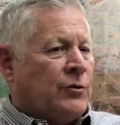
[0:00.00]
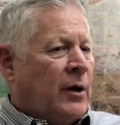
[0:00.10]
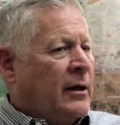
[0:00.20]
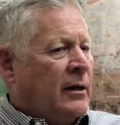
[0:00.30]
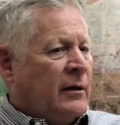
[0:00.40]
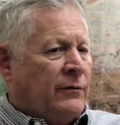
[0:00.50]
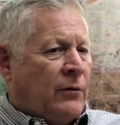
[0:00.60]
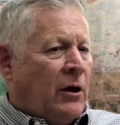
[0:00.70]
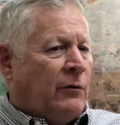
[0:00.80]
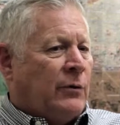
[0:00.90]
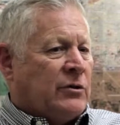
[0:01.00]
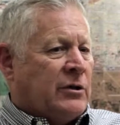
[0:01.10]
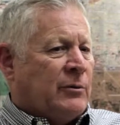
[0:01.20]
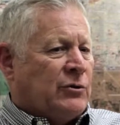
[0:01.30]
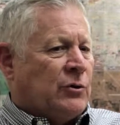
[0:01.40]
try and get involved with
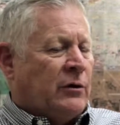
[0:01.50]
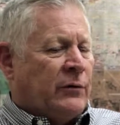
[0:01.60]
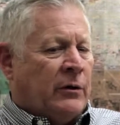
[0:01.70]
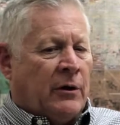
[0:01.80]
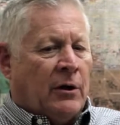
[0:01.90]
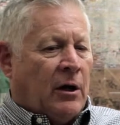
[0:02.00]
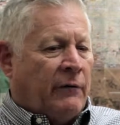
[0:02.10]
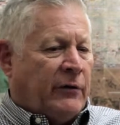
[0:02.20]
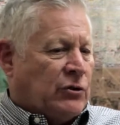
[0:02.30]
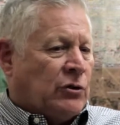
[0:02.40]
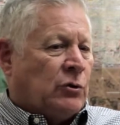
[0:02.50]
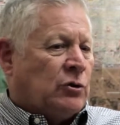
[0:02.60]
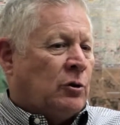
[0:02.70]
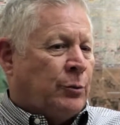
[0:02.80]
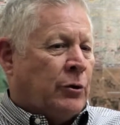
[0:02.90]
some sort of a
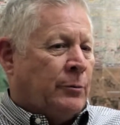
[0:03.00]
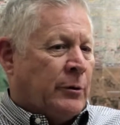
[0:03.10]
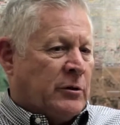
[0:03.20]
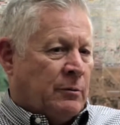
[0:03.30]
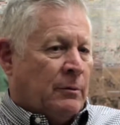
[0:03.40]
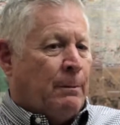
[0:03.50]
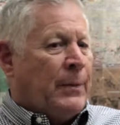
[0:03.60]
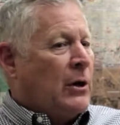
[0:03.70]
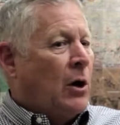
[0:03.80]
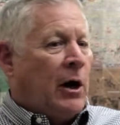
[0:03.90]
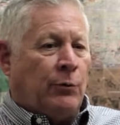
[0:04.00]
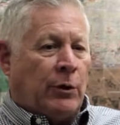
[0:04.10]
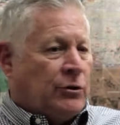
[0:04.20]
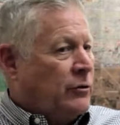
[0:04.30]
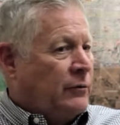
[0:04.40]
social purpose beyond
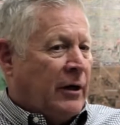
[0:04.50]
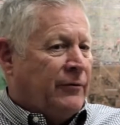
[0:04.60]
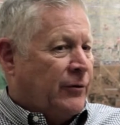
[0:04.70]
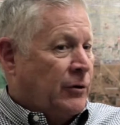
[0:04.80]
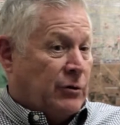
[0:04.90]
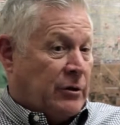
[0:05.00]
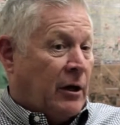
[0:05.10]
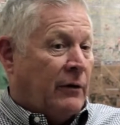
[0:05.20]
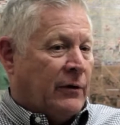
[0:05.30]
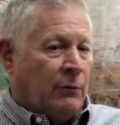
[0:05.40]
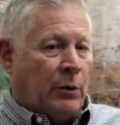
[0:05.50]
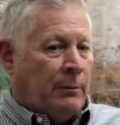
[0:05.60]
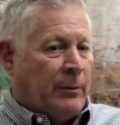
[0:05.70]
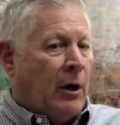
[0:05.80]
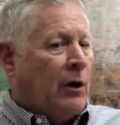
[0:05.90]
what you've done for yourself
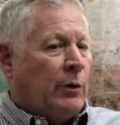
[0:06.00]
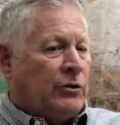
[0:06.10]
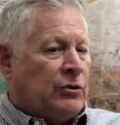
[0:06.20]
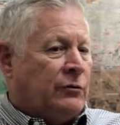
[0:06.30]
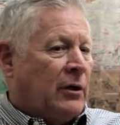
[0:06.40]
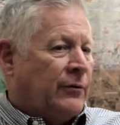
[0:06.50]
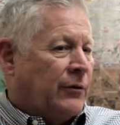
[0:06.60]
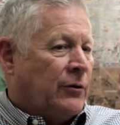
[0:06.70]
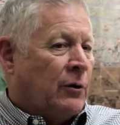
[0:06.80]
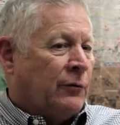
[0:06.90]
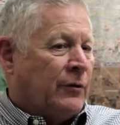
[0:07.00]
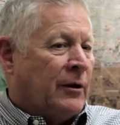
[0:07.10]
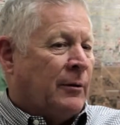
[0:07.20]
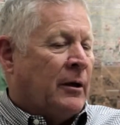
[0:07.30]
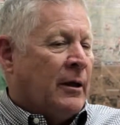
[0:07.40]
and beyond what you've done for your own
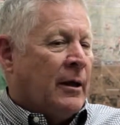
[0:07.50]
family.